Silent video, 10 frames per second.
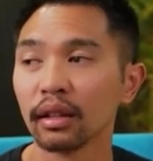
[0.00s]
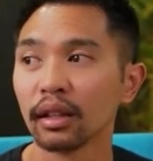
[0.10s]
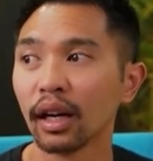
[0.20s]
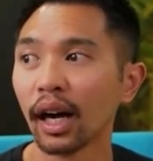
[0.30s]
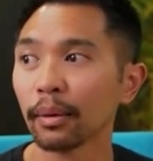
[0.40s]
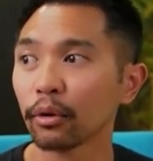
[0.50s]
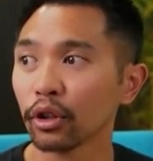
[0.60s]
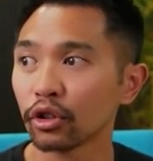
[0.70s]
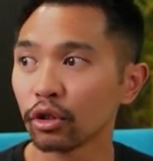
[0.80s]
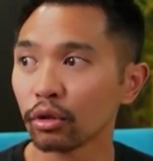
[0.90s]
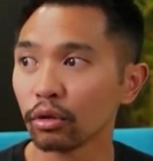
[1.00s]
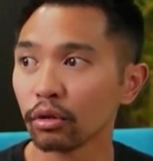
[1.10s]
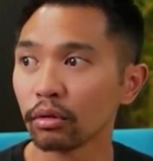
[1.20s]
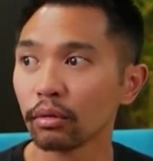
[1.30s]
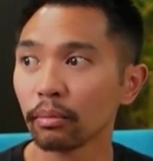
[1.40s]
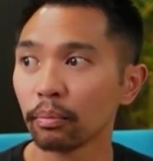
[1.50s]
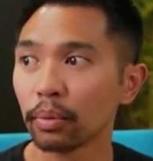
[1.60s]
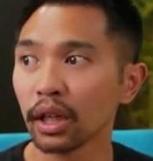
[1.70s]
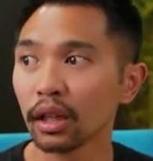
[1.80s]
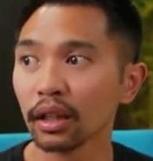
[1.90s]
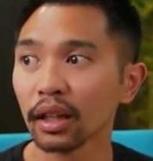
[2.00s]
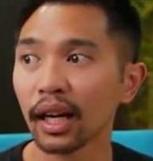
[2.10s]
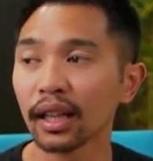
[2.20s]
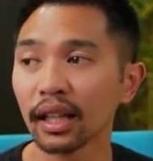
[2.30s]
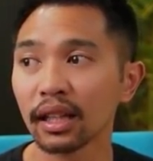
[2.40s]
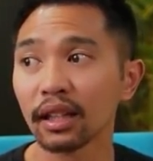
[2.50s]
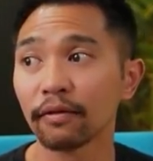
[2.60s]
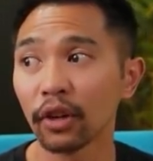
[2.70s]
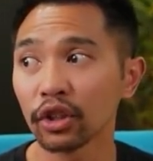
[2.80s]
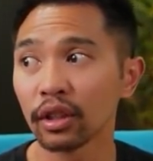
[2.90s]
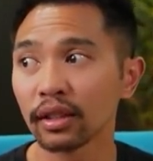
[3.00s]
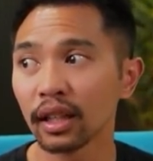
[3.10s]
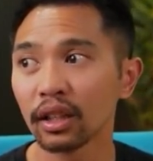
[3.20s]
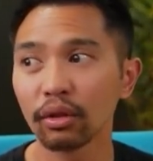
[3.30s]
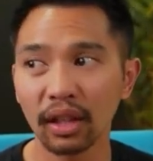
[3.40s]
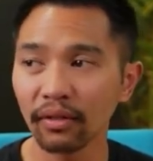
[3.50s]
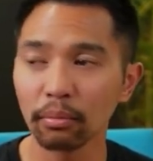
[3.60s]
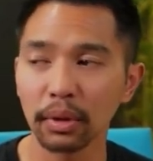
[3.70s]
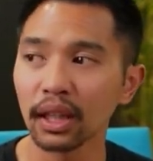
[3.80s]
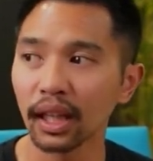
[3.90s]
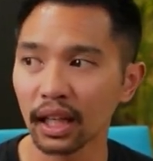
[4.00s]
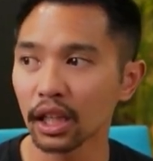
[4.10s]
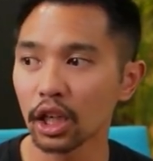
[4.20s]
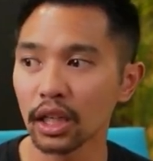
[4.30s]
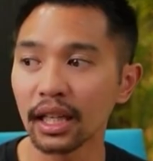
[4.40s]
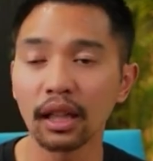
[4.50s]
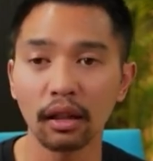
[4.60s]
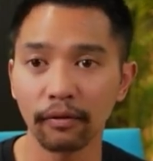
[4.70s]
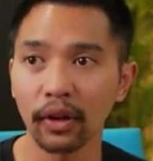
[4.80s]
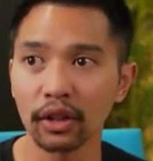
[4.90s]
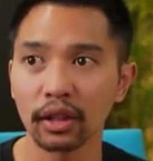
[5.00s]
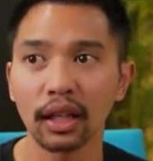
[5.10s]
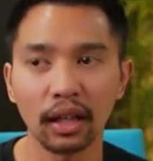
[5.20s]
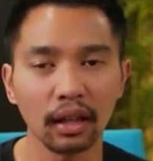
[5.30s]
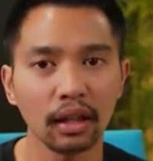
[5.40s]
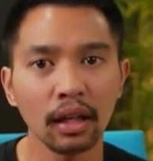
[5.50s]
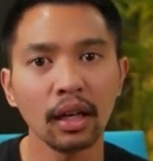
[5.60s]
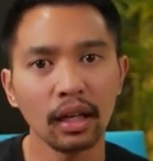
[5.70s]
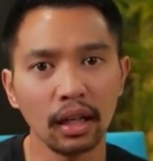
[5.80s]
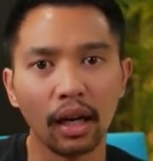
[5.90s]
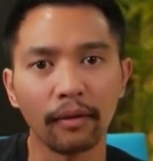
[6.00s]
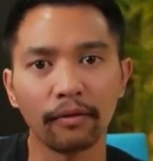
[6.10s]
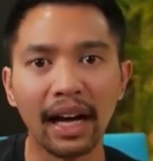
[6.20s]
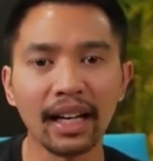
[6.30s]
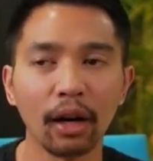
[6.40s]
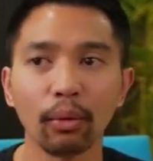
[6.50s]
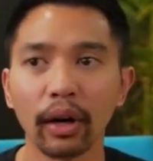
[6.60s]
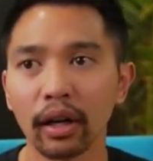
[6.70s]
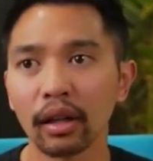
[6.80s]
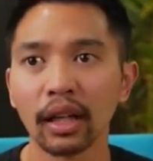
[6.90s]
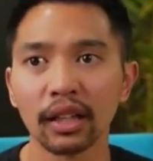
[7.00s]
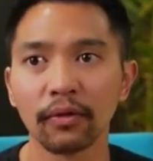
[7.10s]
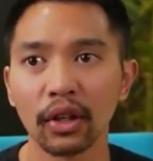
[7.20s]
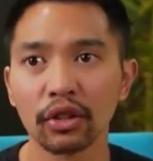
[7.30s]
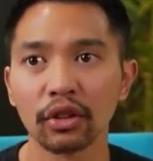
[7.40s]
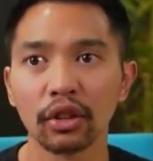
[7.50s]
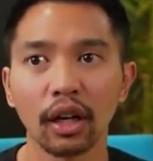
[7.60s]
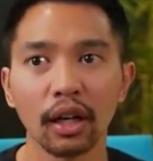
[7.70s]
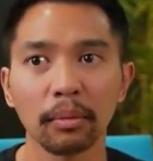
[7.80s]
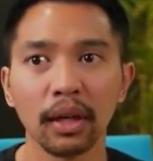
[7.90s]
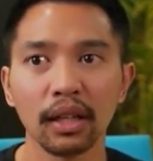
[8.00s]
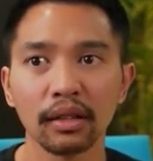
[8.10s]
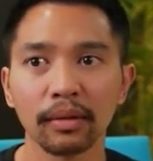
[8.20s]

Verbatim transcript: I'm going to be on the line that the function is in. You can even be like in the function and it'll, it'll find out where the next function to document is.